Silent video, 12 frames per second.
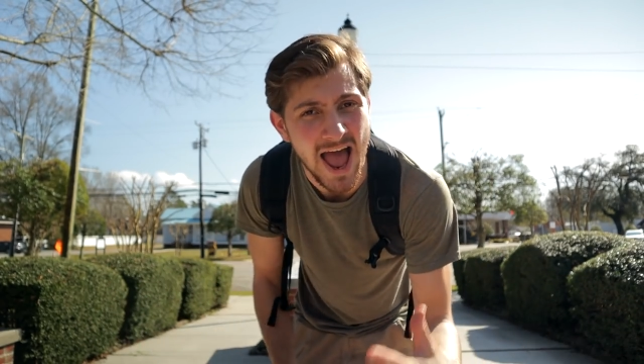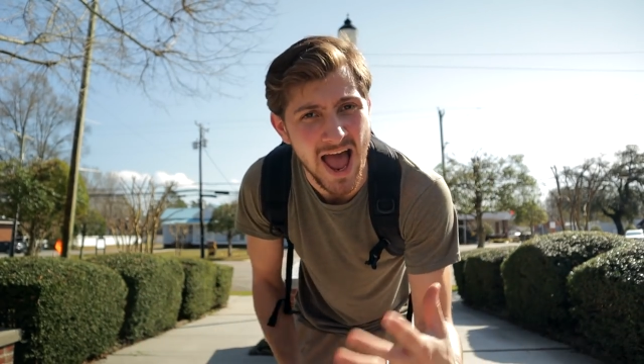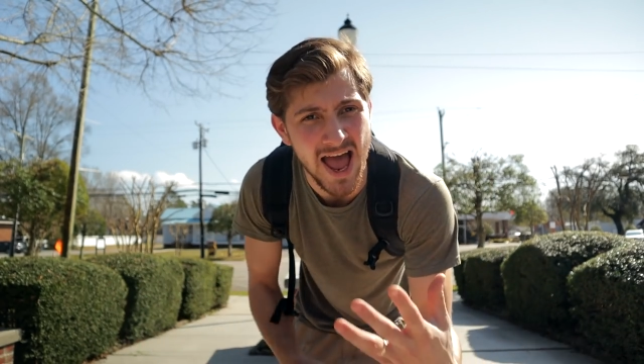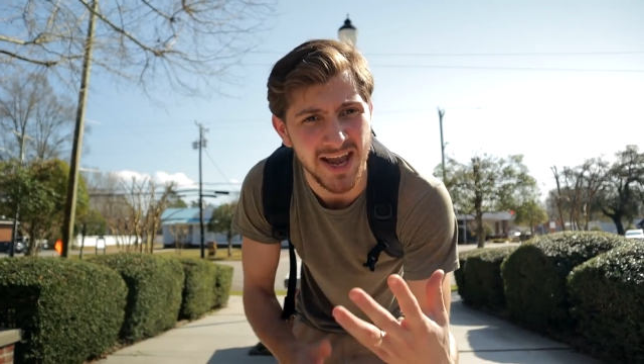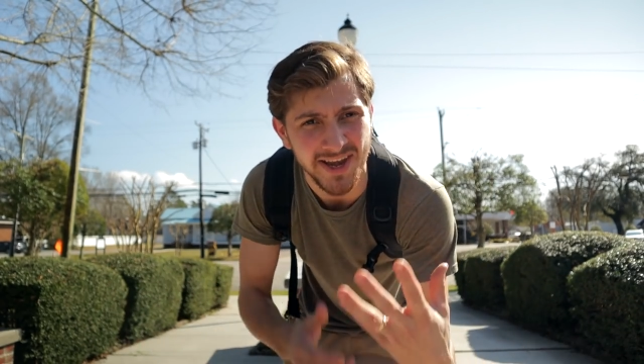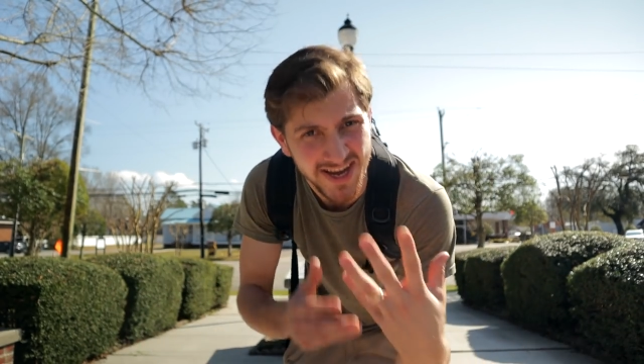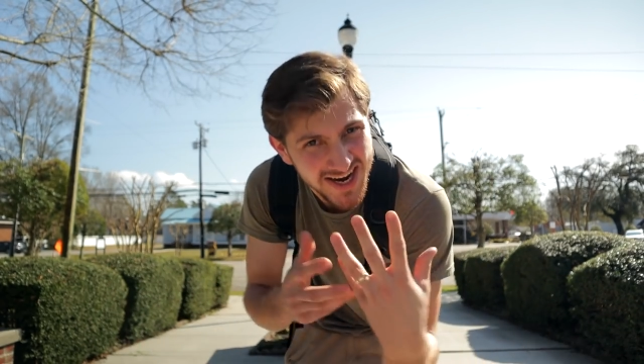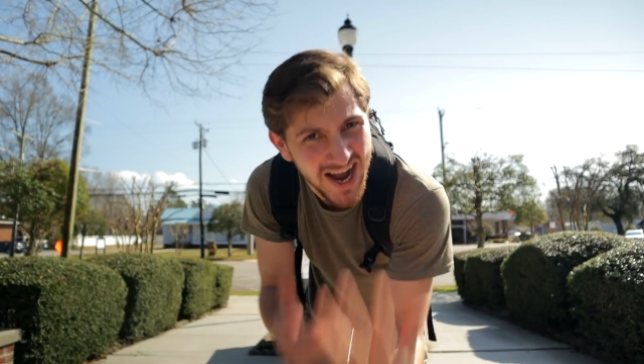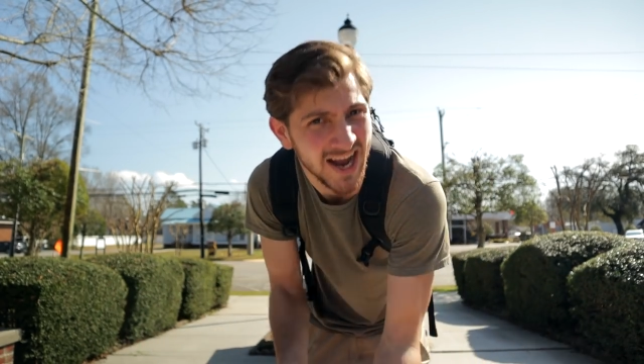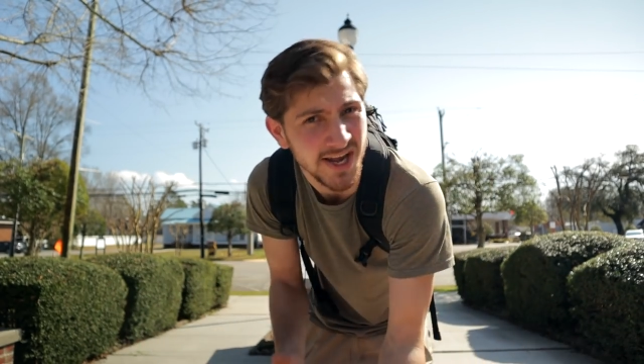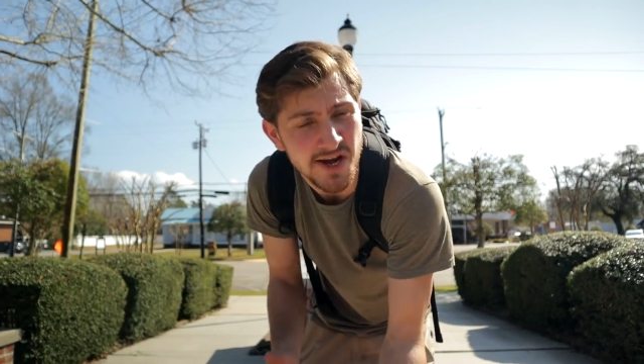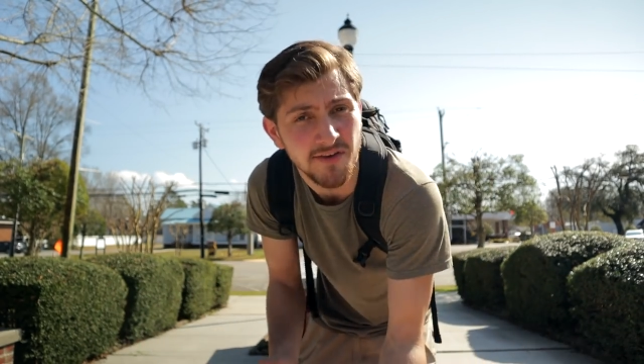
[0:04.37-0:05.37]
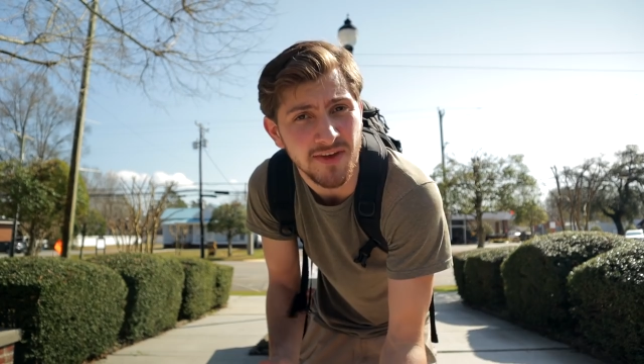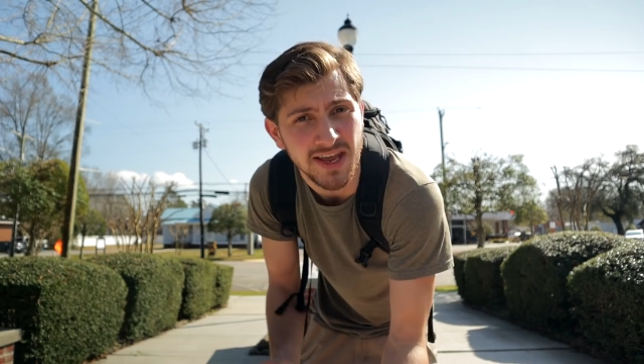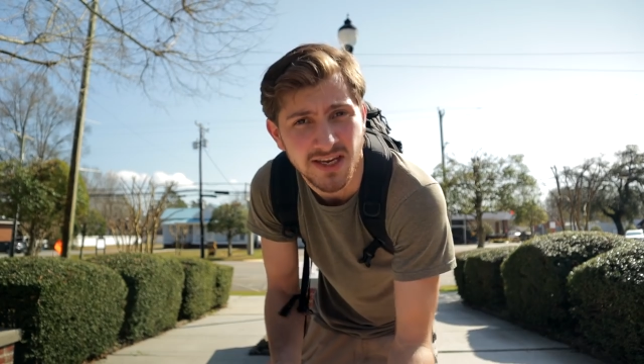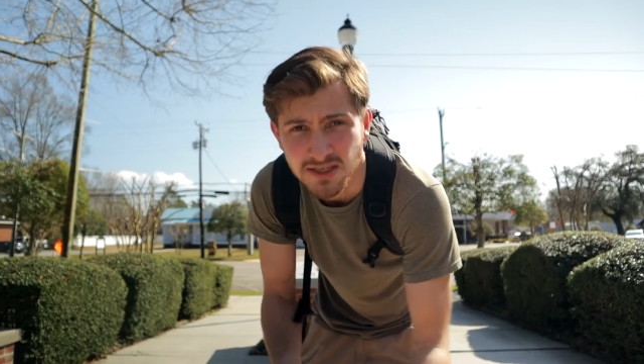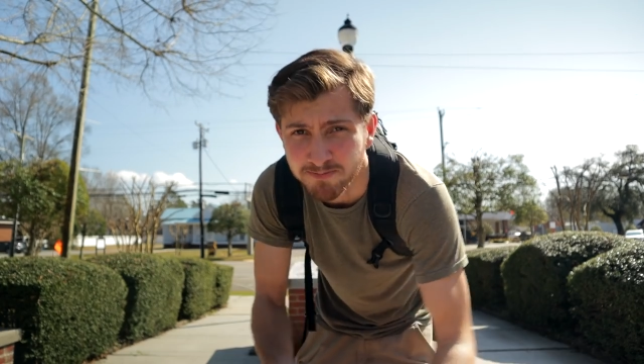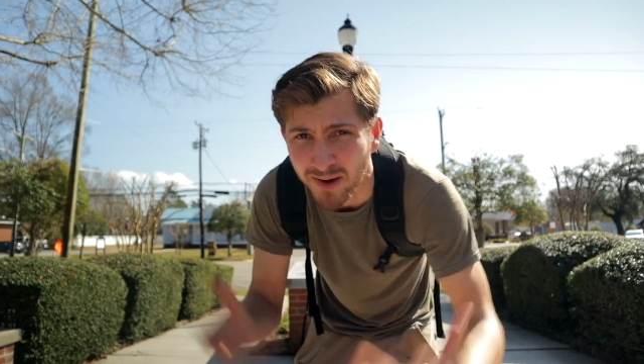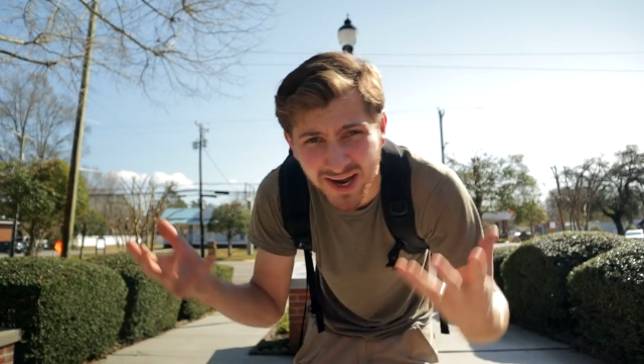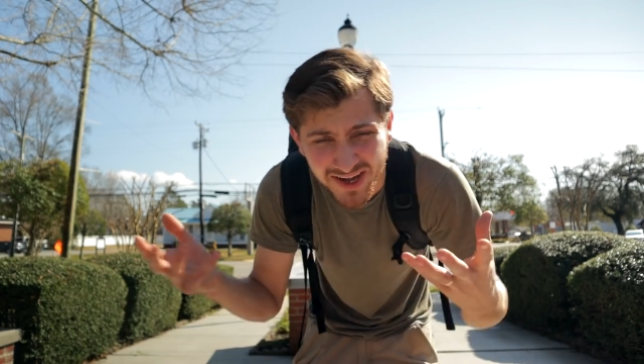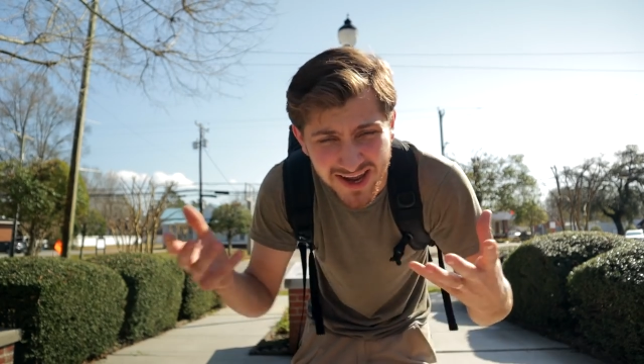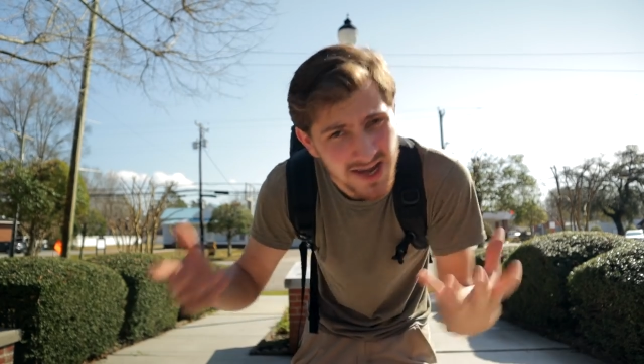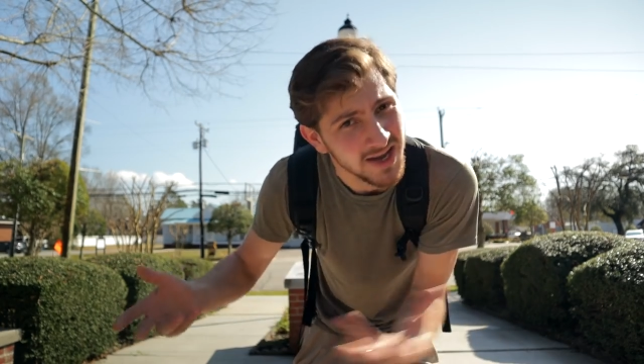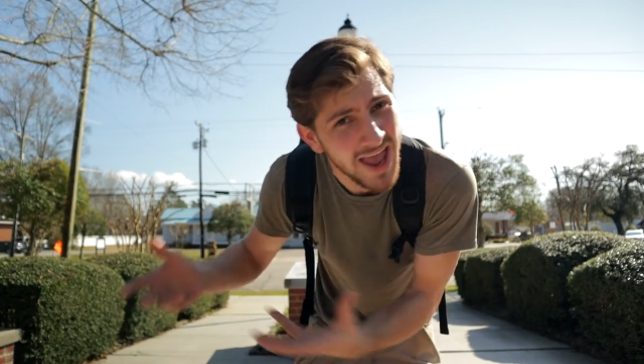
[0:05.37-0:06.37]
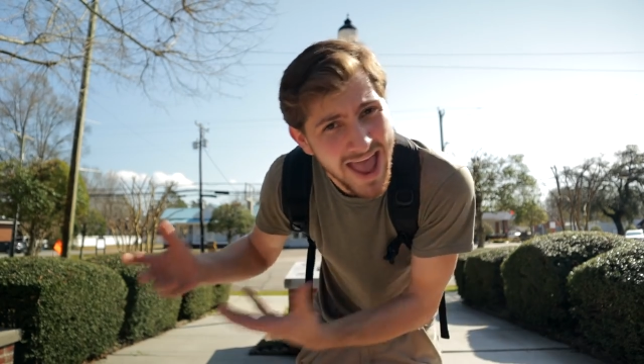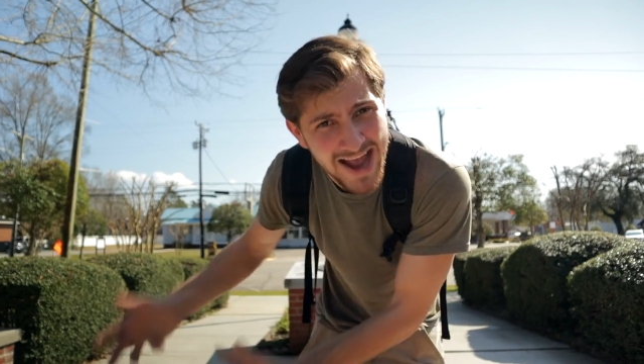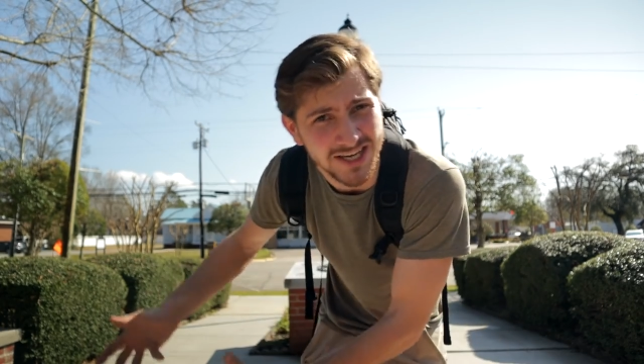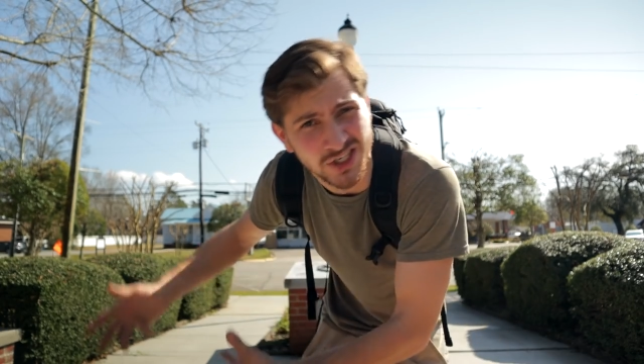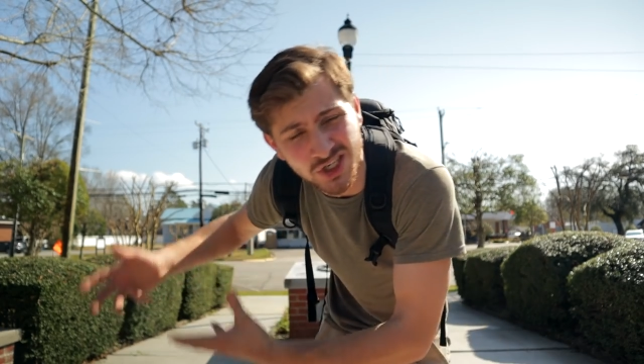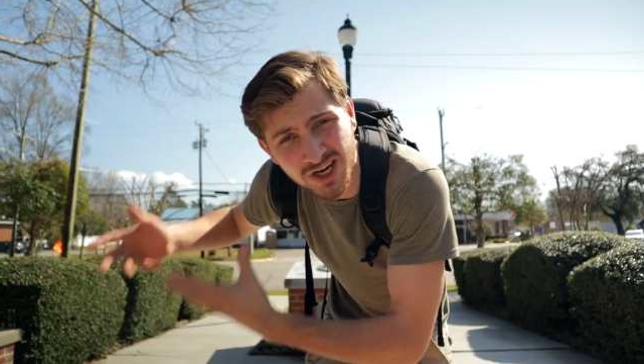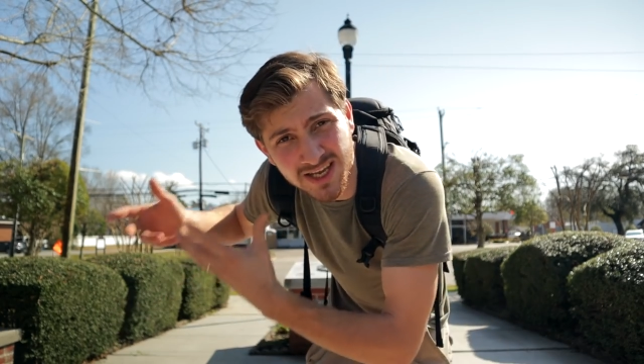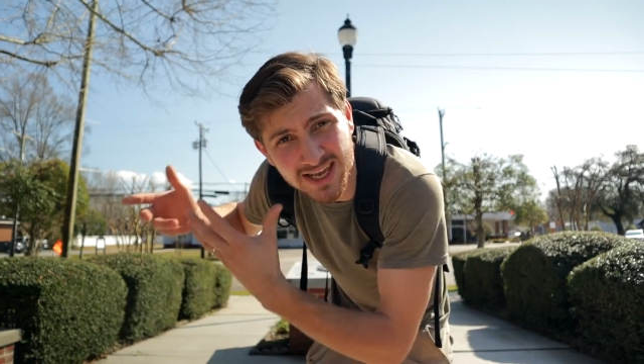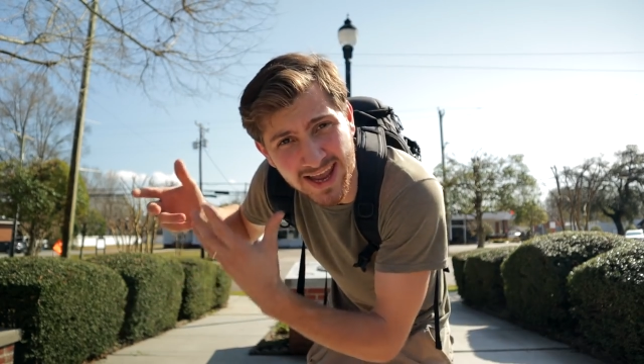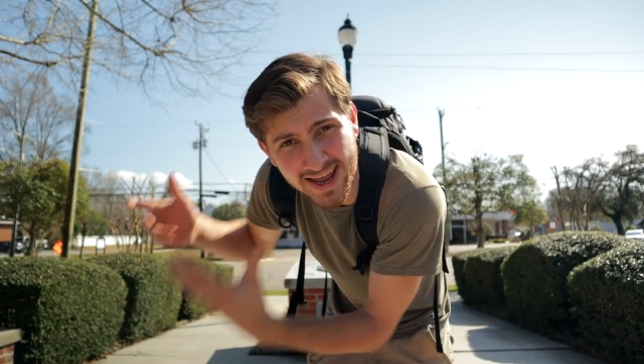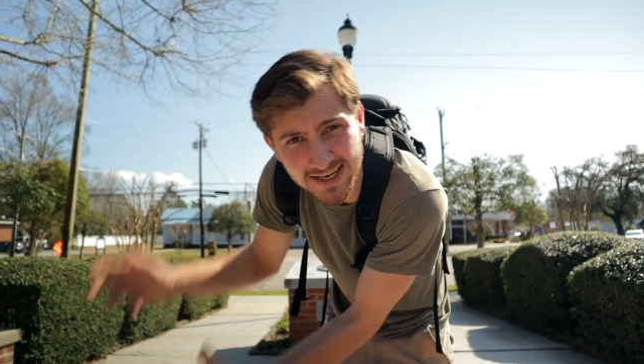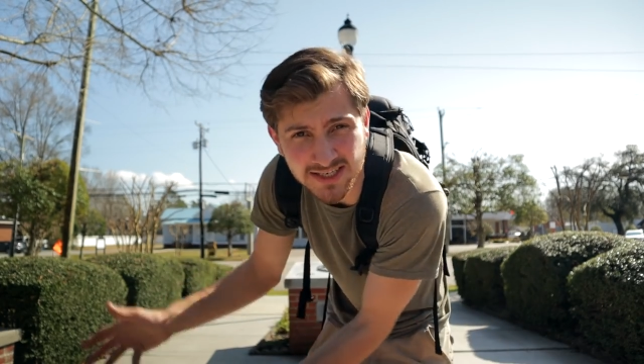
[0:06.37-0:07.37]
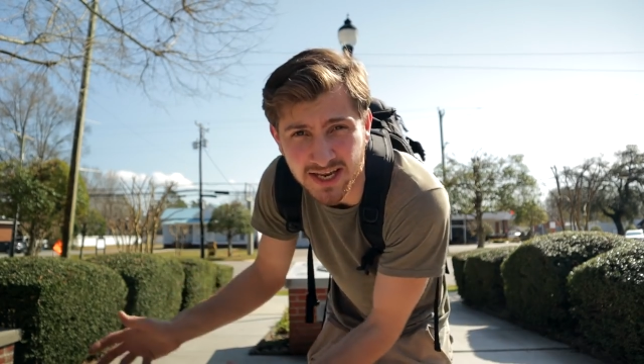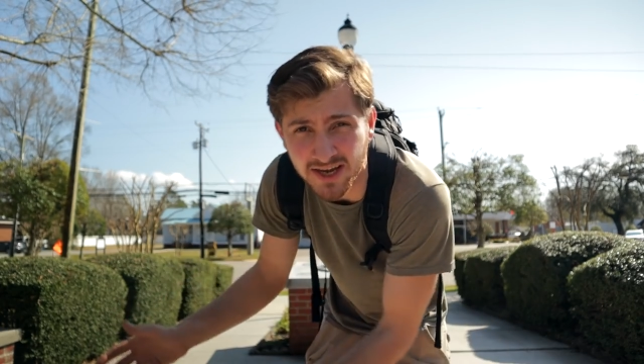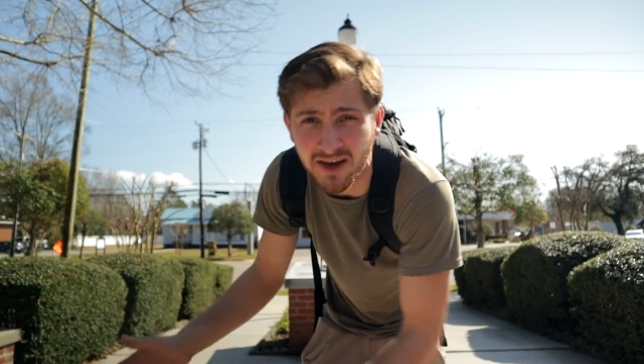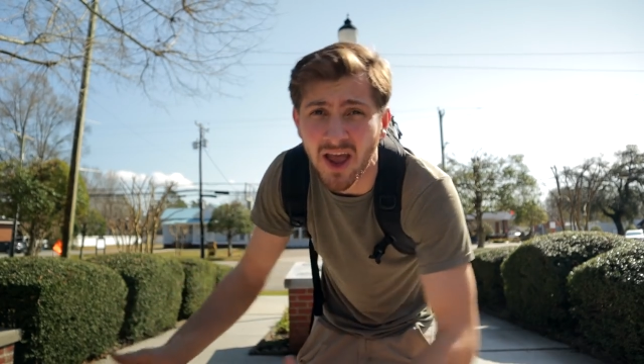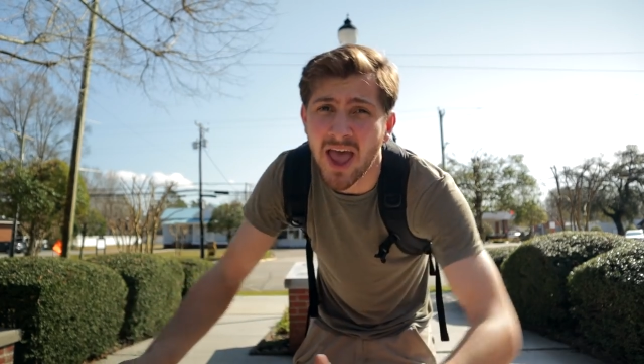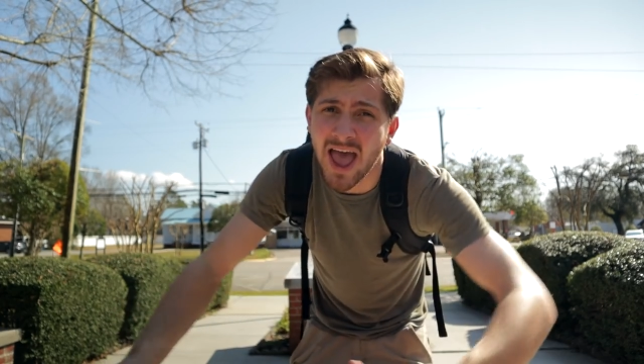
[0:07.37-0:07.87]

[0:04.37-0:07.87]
and it kind of is, but it actually isn't.